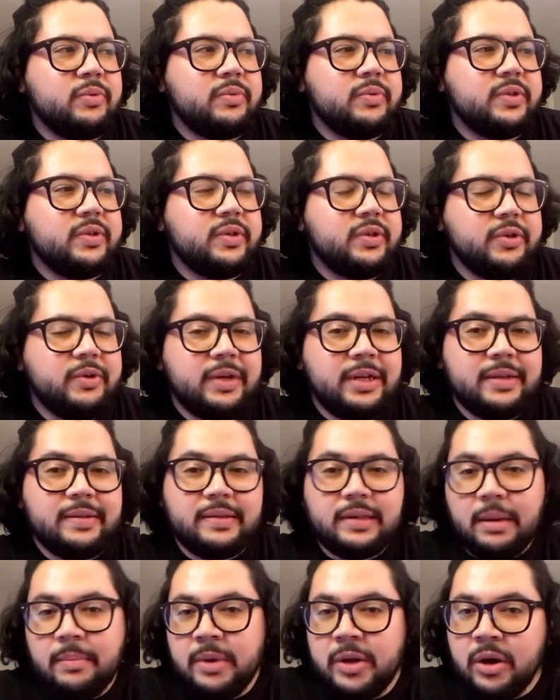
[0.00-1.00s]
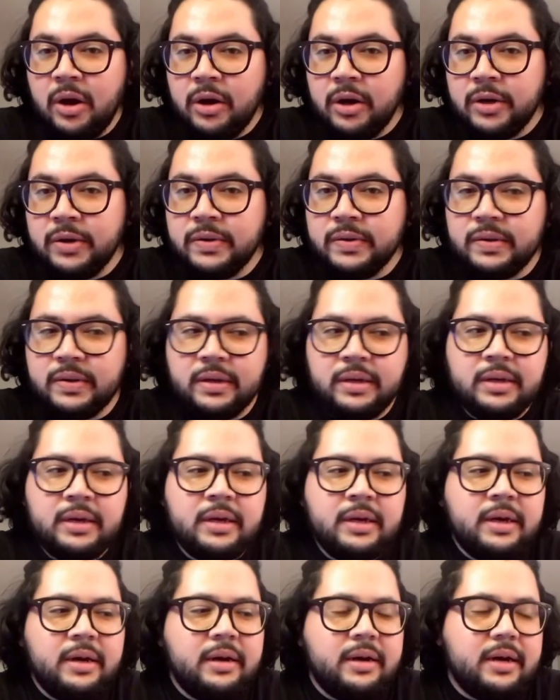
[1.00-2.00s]
student seminars
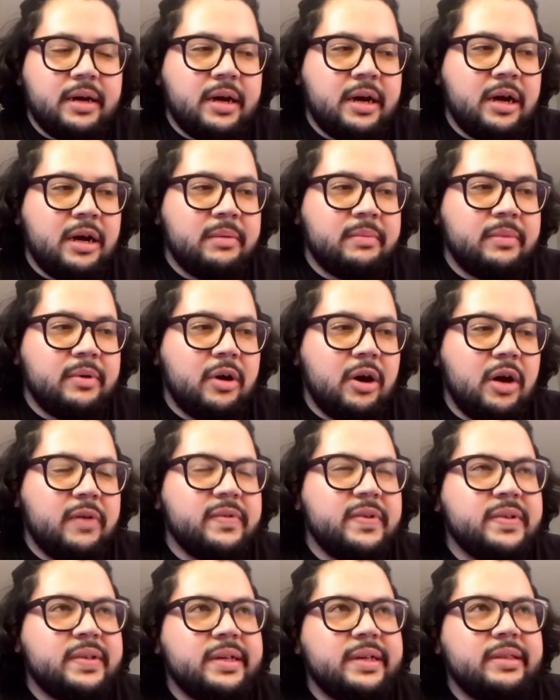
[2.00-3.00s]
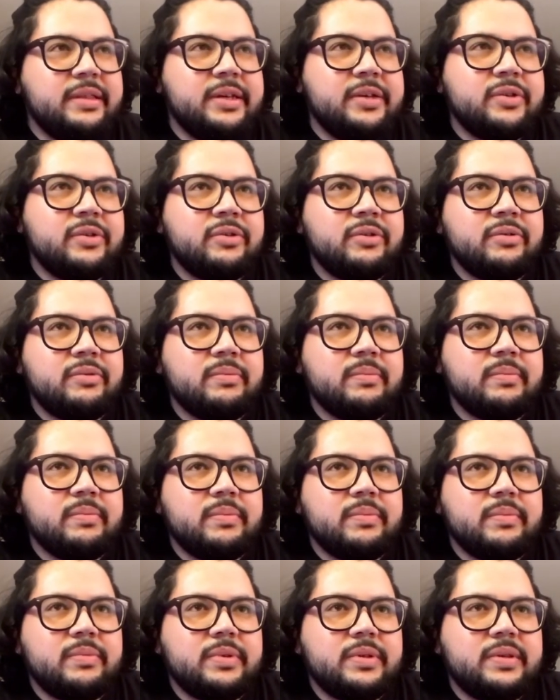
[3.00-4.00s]
um, obviously, these are
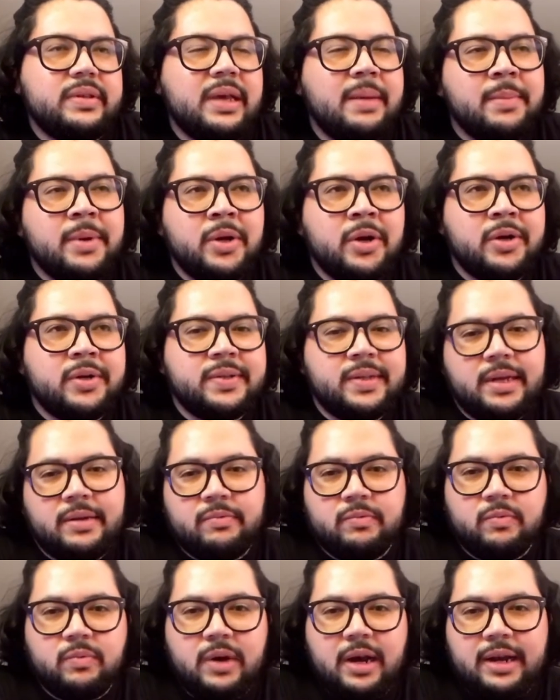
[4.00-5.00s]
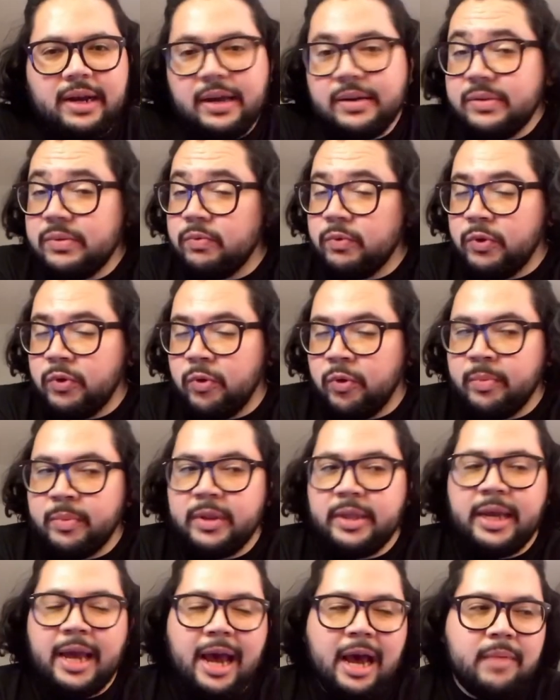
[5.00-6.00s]
seminars that I guess would
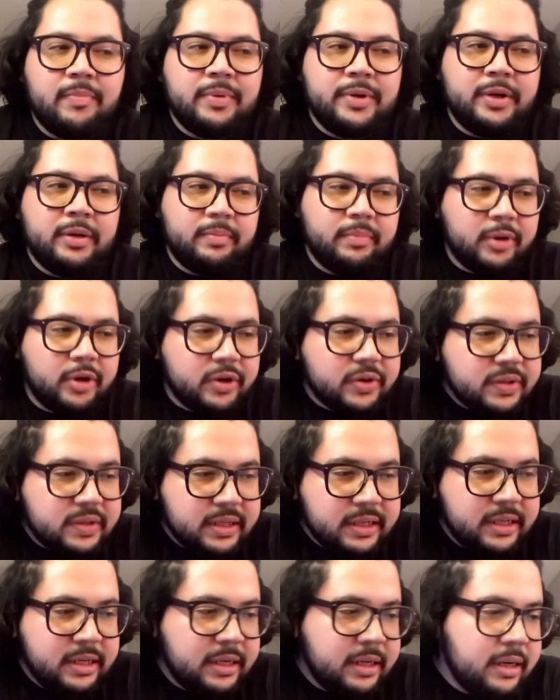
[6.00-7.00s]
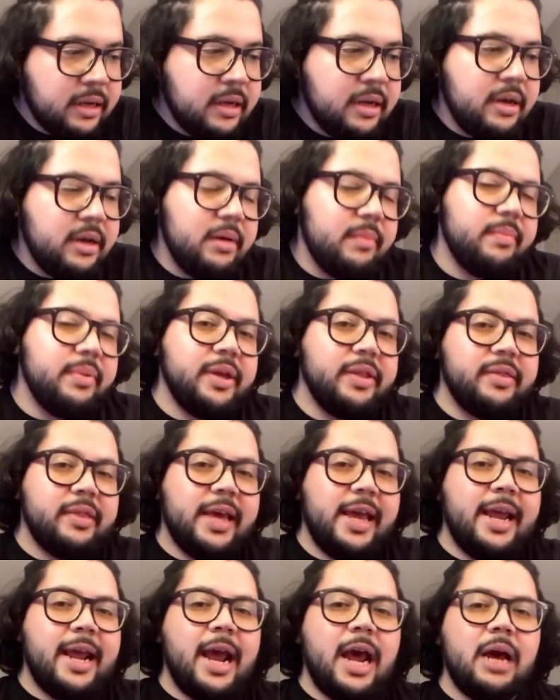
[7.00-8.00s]
normally happen in person, but
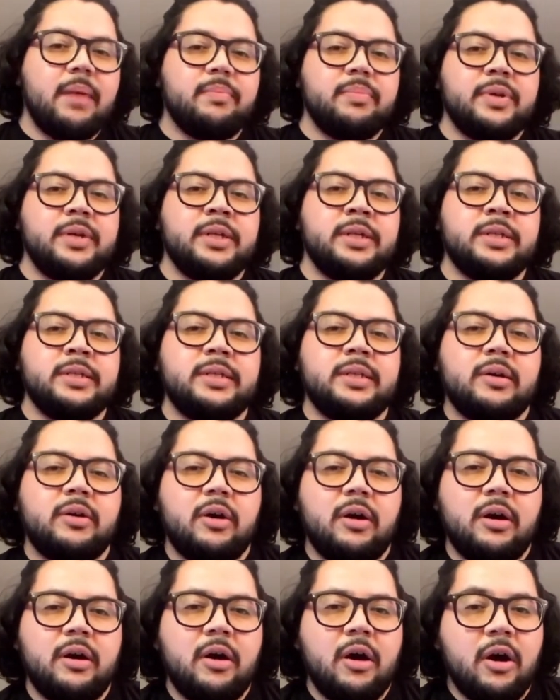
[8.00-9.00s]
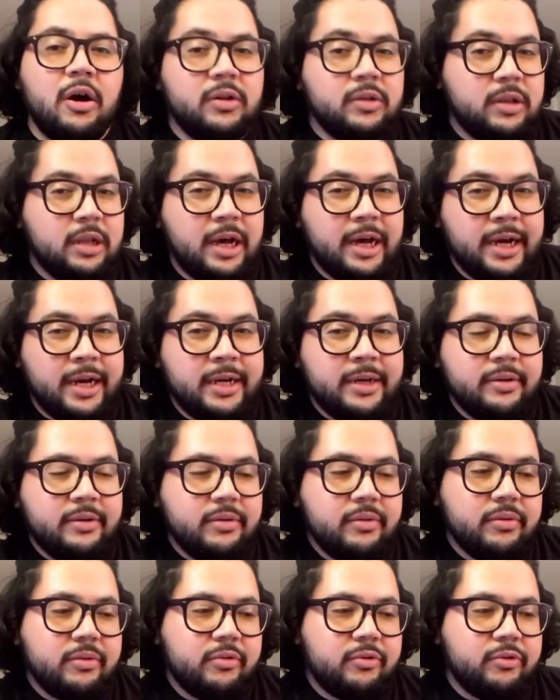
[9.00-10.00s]
they happened online
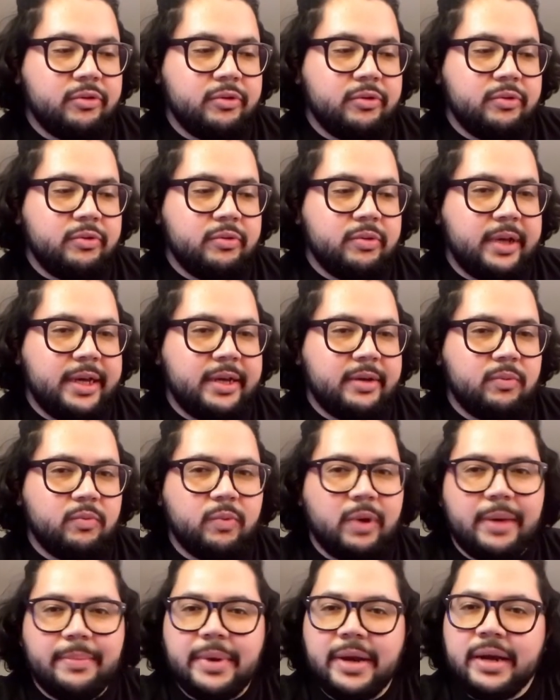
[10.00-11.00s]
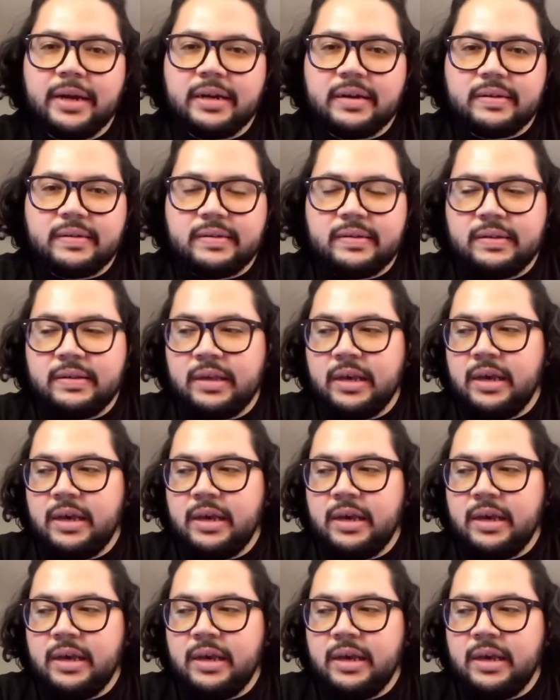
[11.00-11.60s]
through like WebEx.